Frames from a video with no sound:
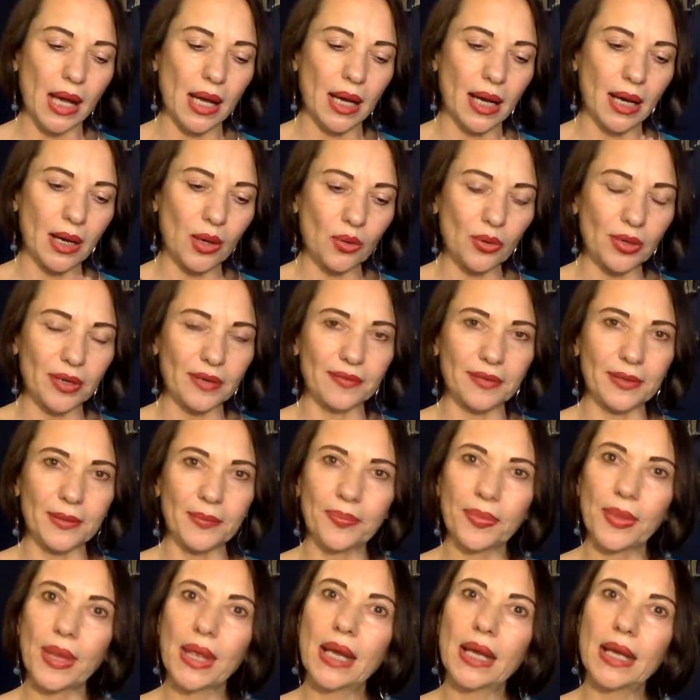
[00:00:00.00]
However,
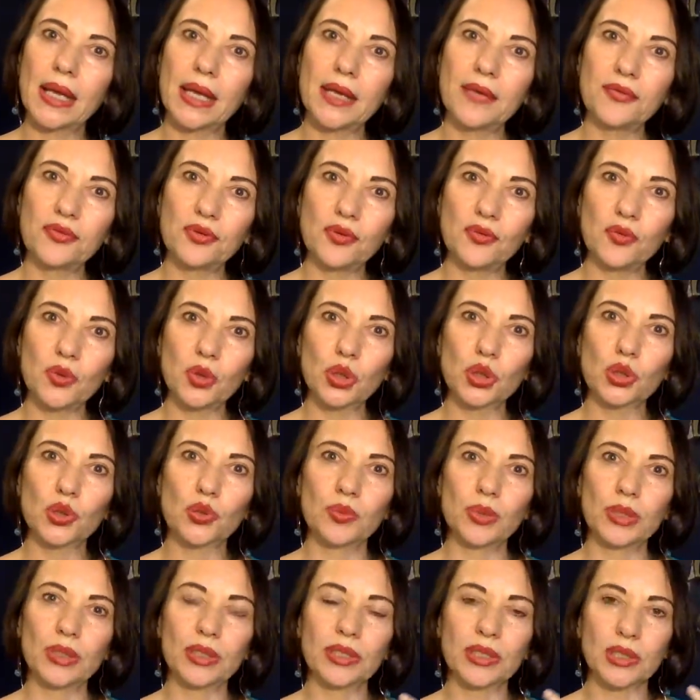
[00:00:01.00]
if you want to
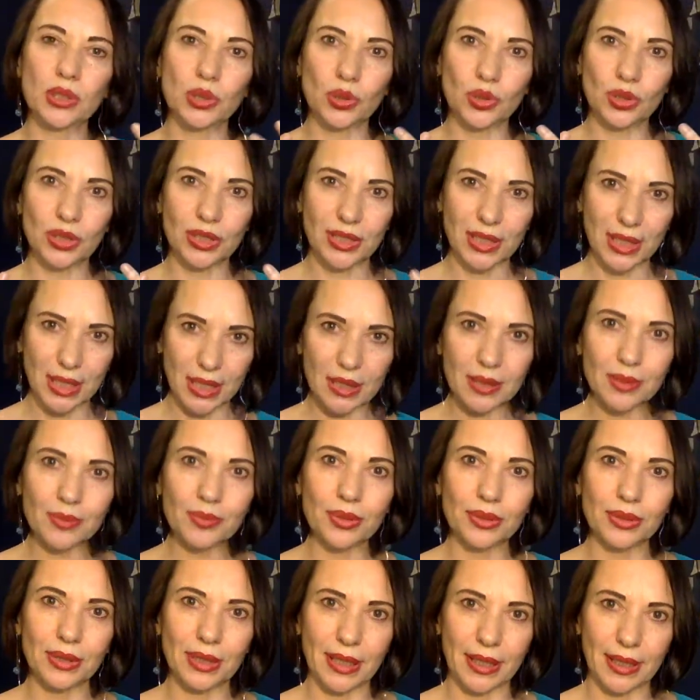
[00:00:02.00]
build a
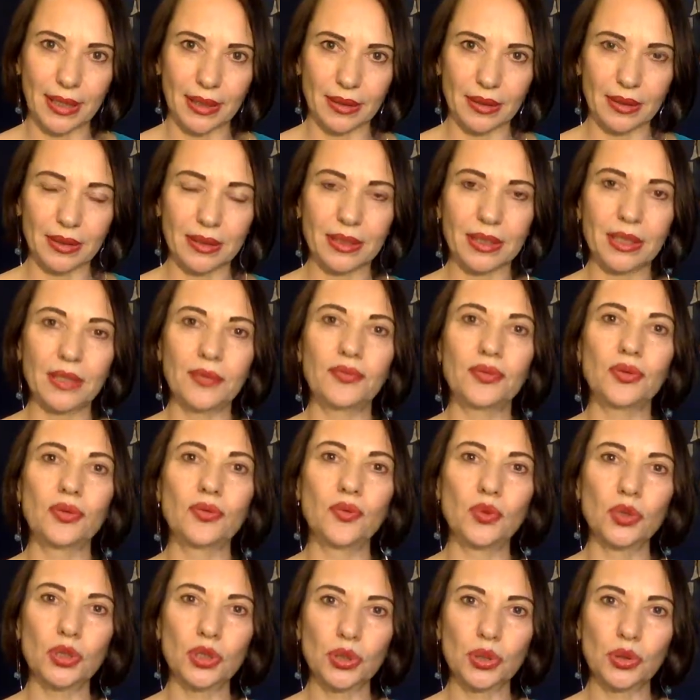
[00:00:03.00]
sustainable health, if
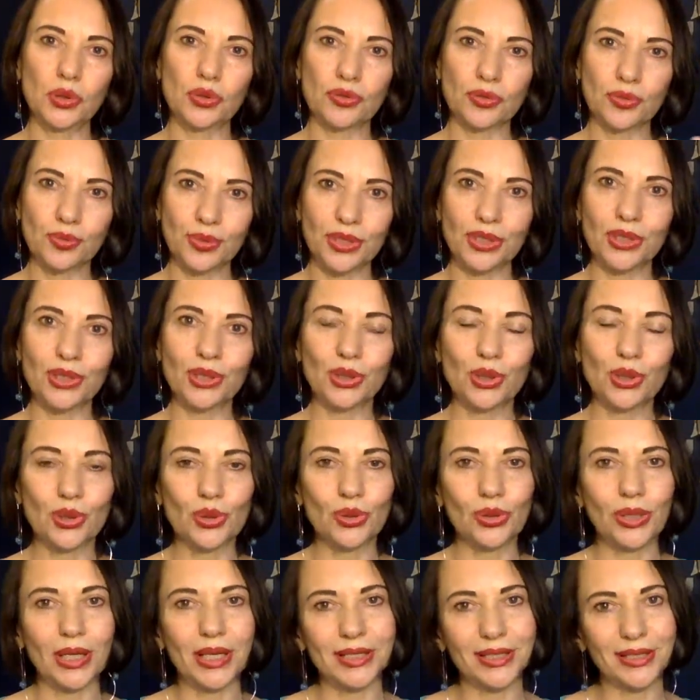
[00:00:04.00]
you want your remission
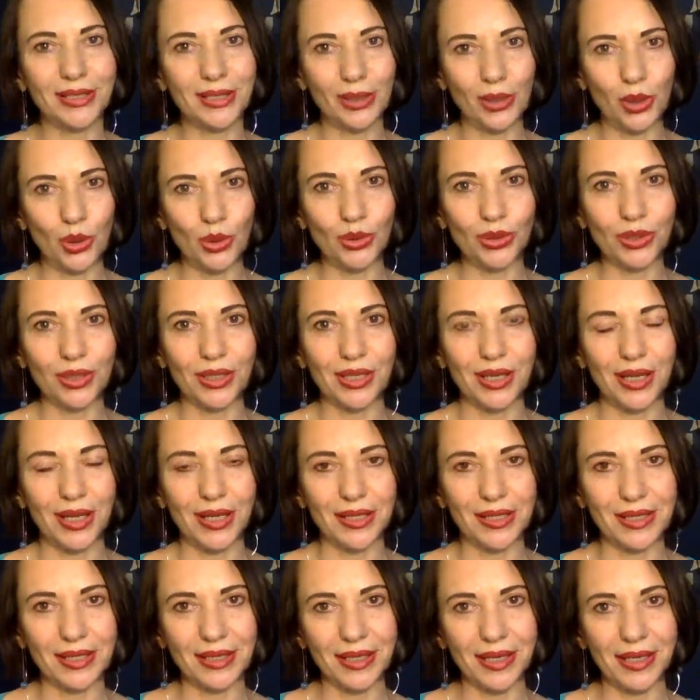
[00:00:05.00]
to last longer,
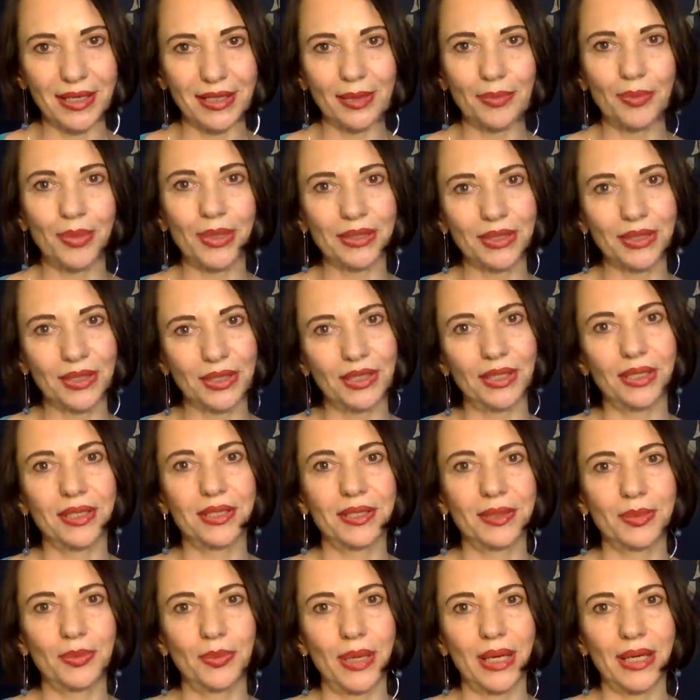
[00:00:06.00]
then Colourpuncture
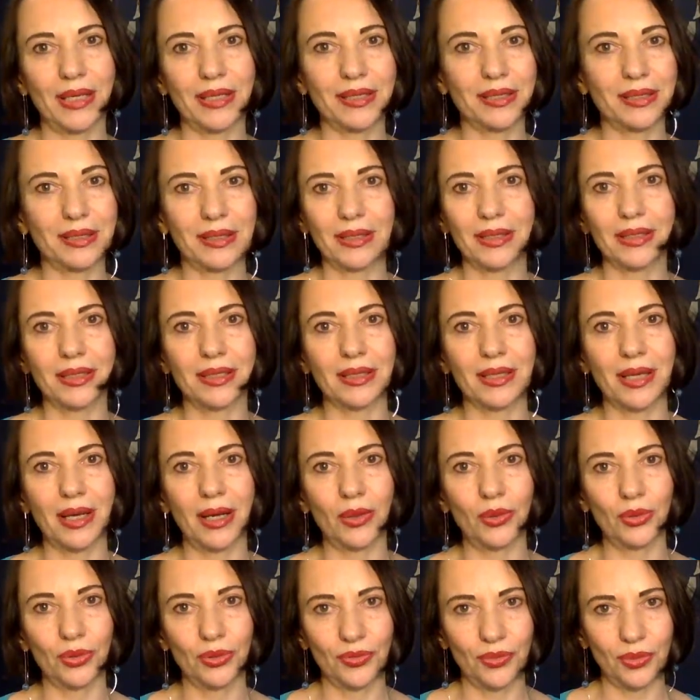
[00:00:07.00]
is the best. It's just
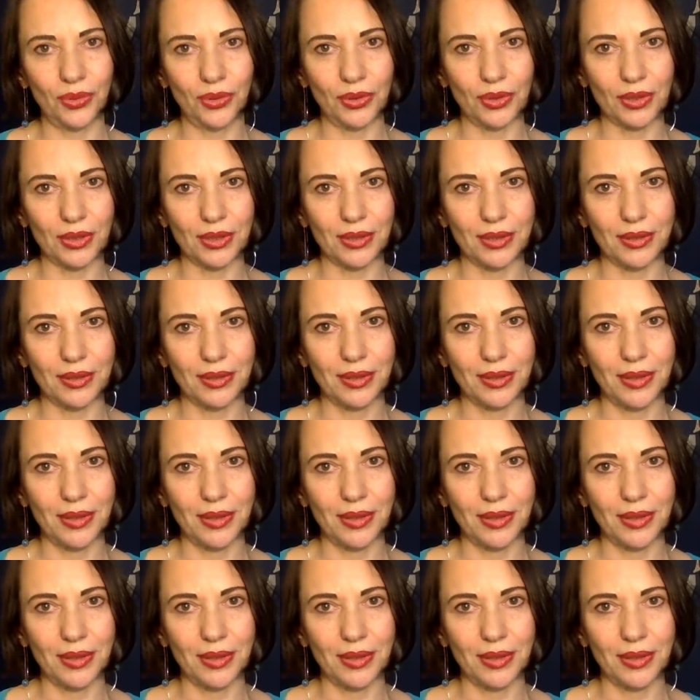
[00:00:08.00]
how it works.